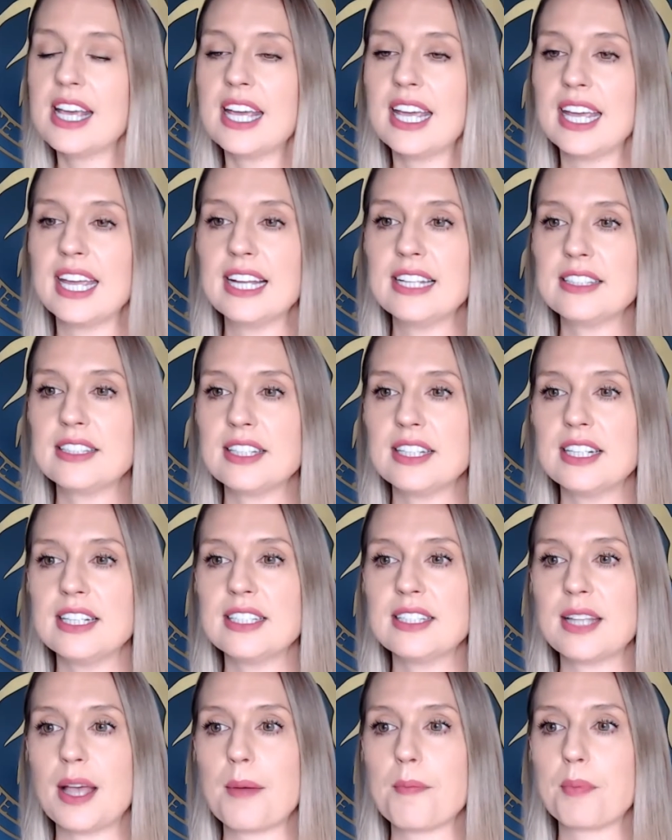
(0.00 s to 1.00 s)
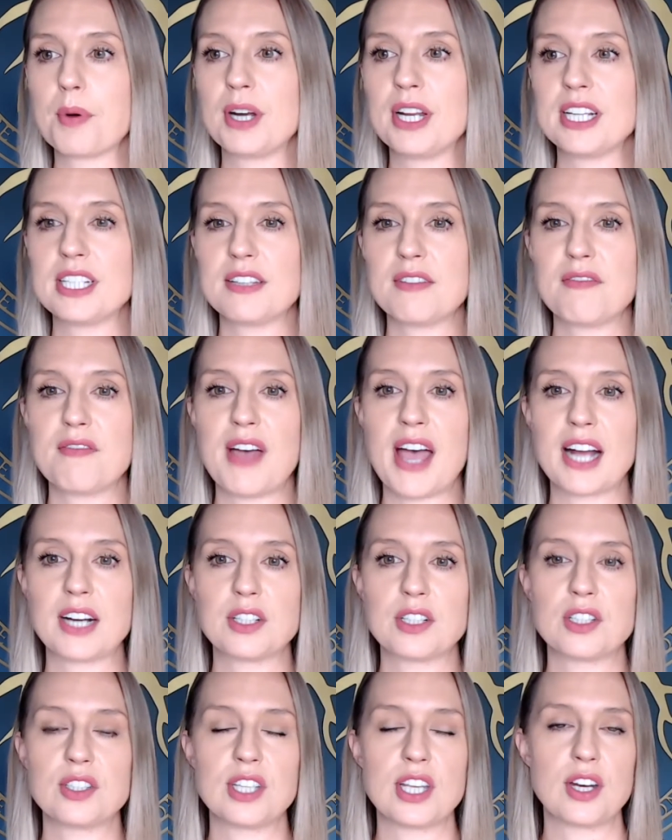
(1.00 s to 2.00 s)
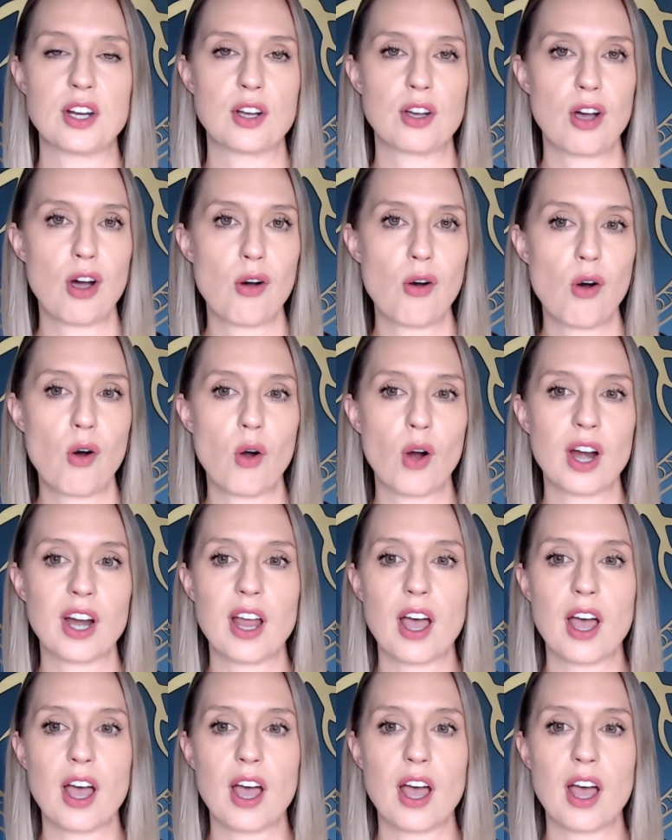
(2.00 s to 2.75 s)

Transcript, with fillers: Incidence and Predictive Factors in a Cohort